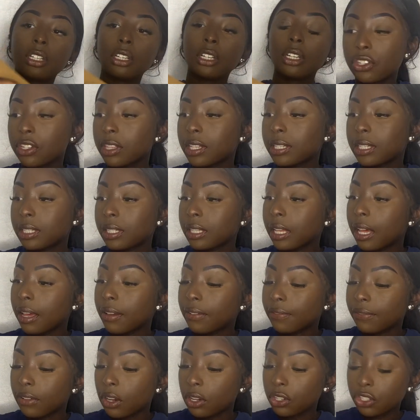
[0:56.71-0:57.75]
This is their
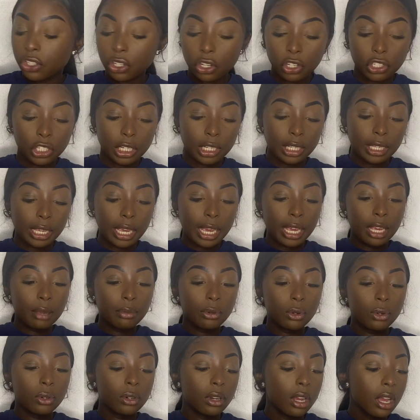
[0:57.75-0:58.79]
fast charging
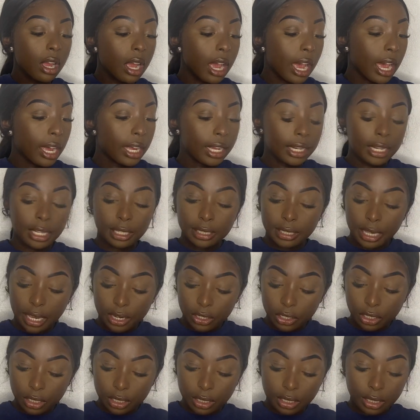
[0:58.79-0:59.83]
cable and it
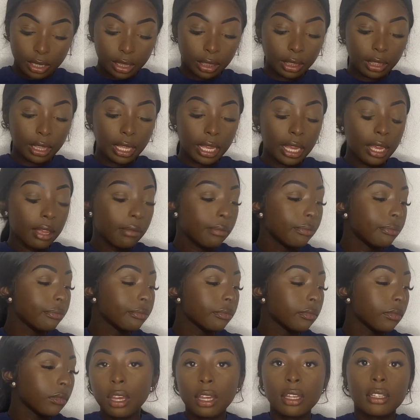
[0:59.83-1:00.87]
attaches there.
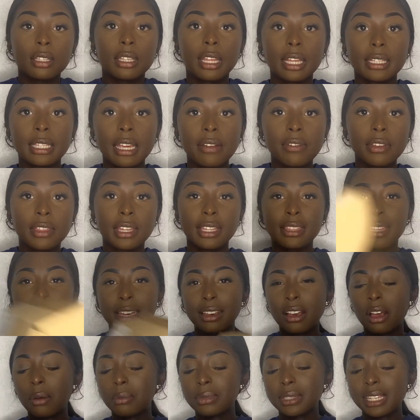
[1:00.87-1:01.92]
So that's everything that
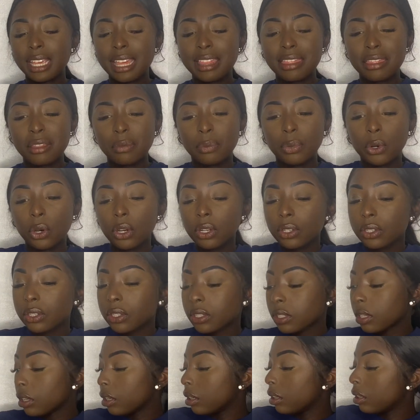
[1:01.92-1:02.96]
comes in the
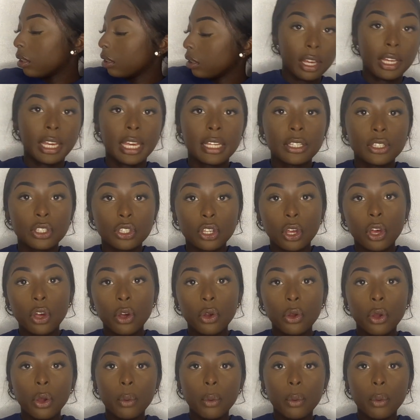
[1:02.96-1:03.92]
box. Okay, so